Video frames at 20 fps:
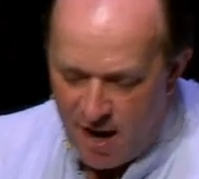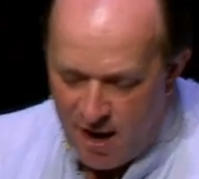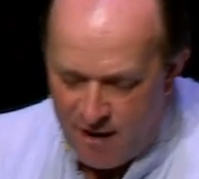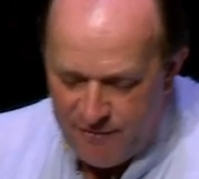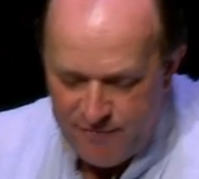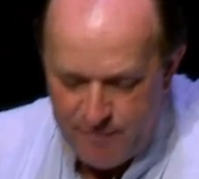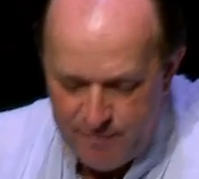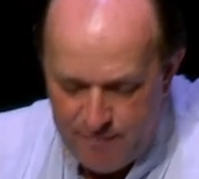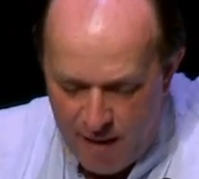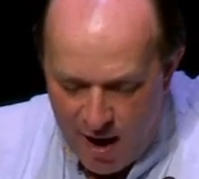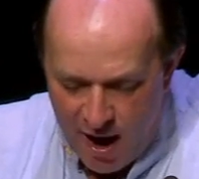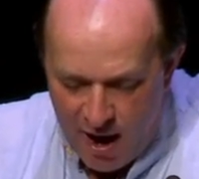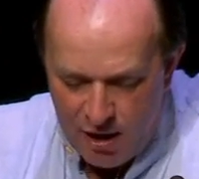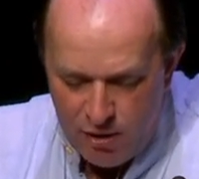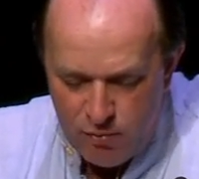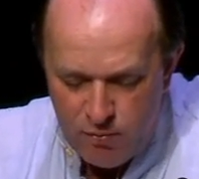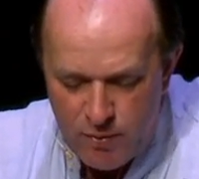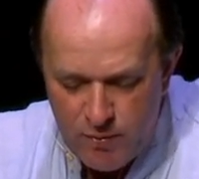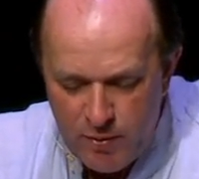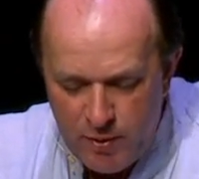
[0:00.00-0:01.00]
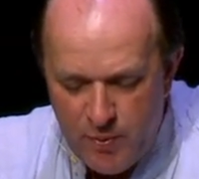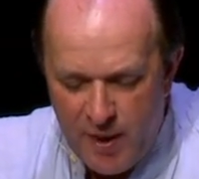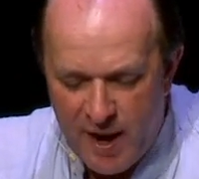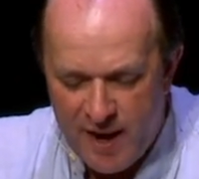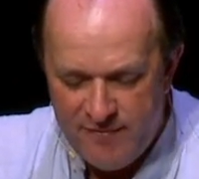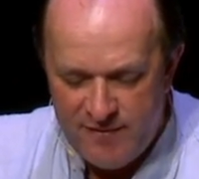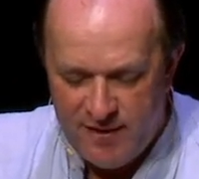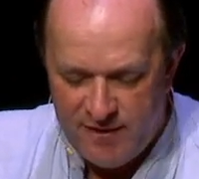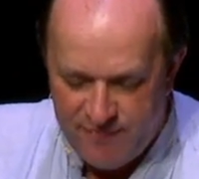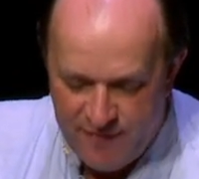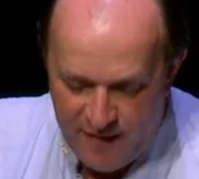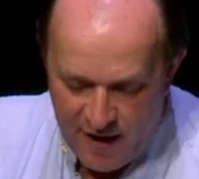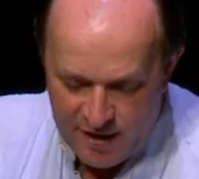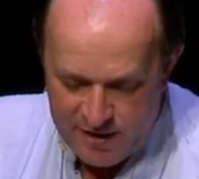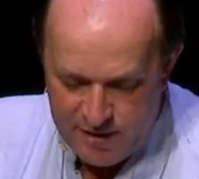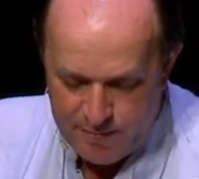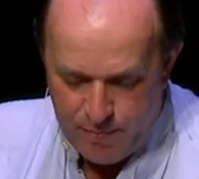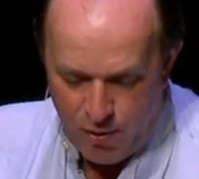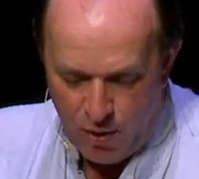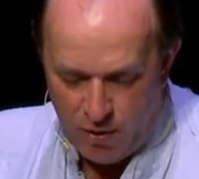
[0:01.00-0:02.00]
half a mile when we were heavily
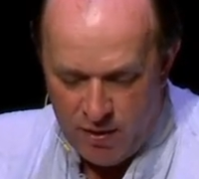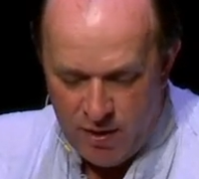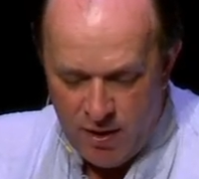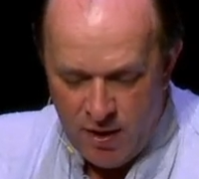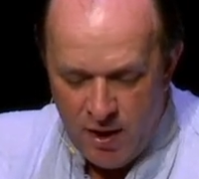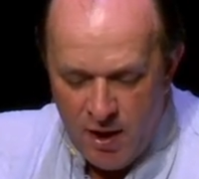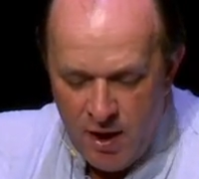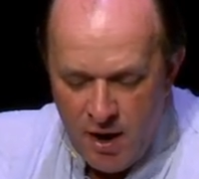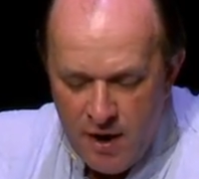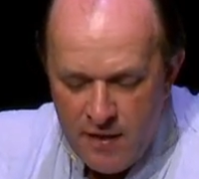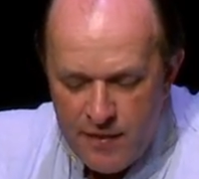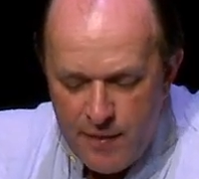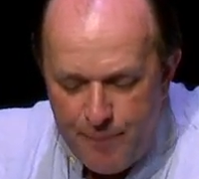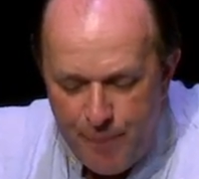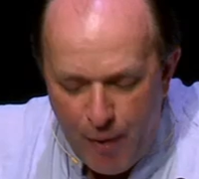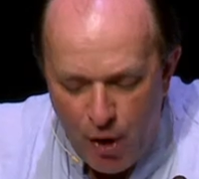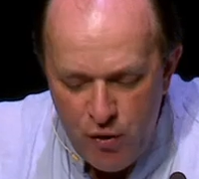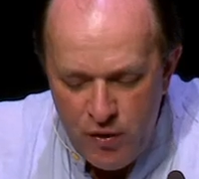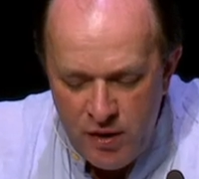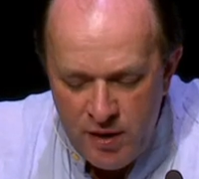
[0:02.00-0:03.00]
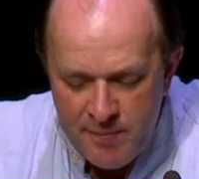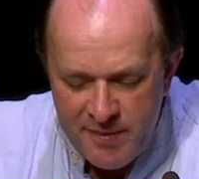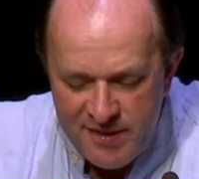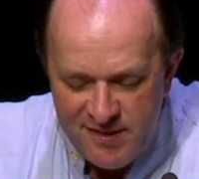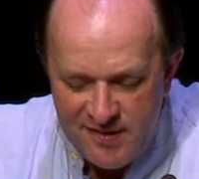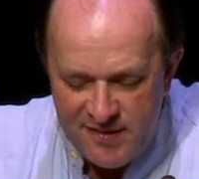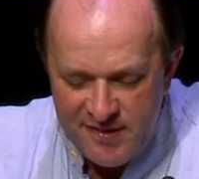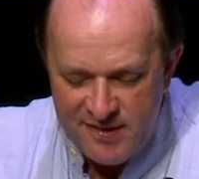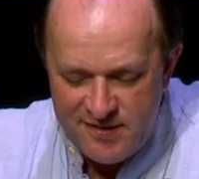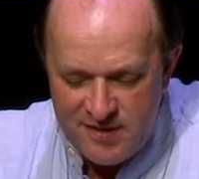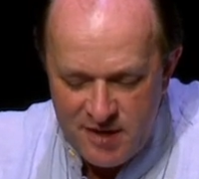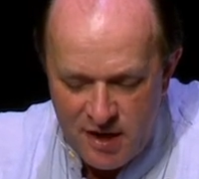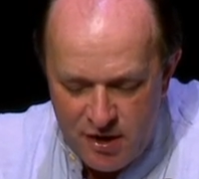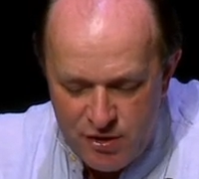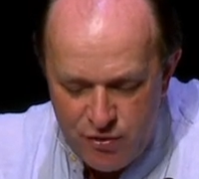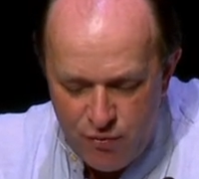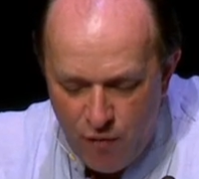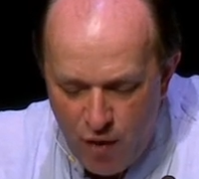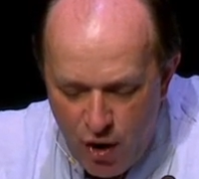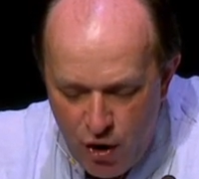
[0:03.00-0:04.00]
fired upon. The pony Mrs.
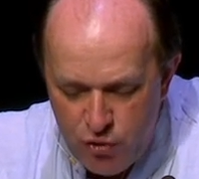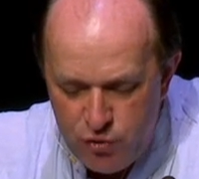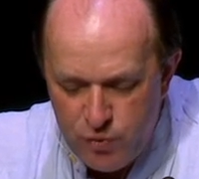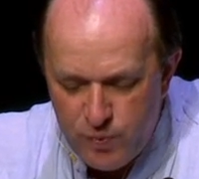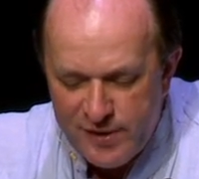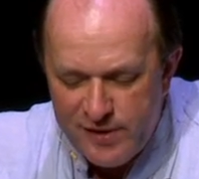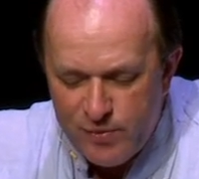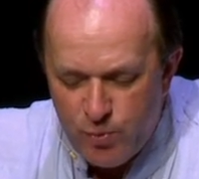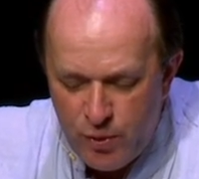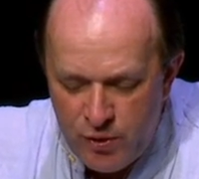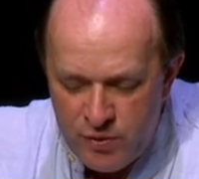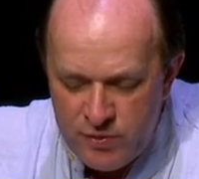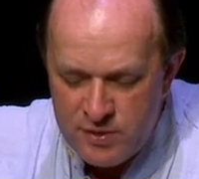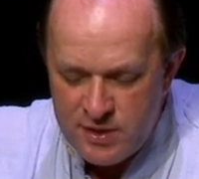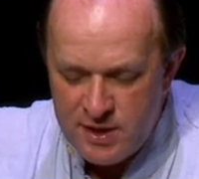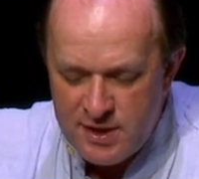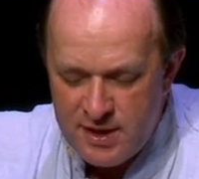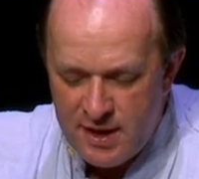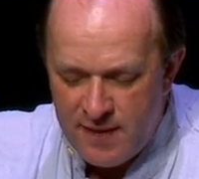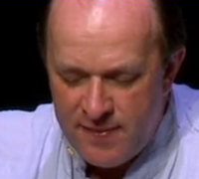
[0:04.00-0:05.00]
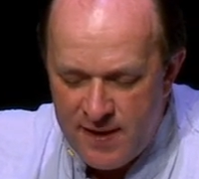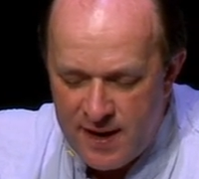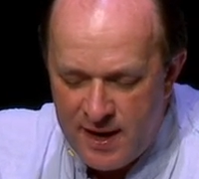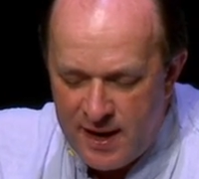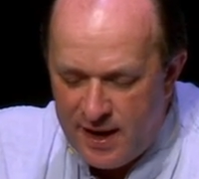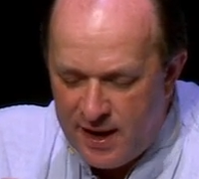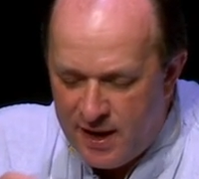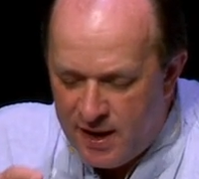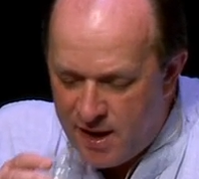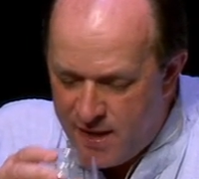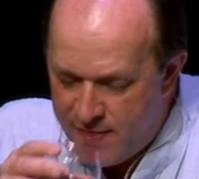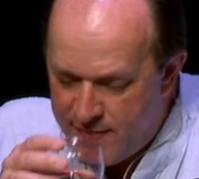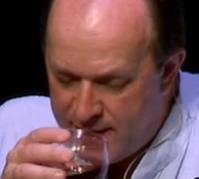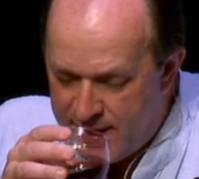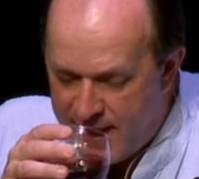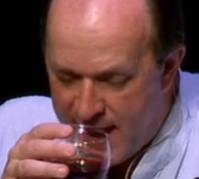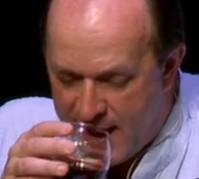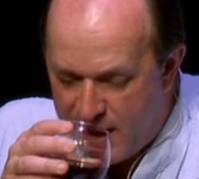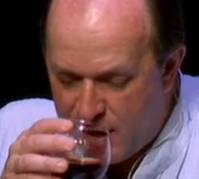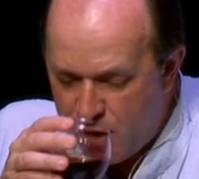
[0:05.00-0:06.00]
Sturt rode was wounded in the ear and
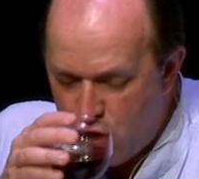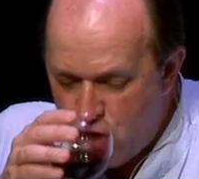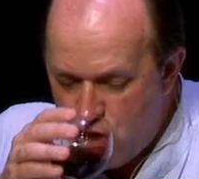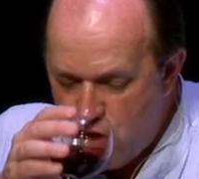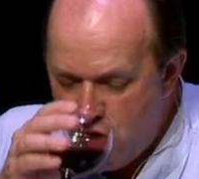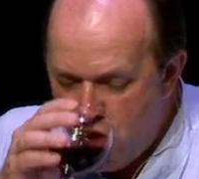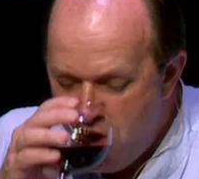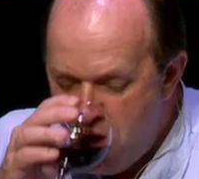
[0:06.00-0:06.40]
the neck.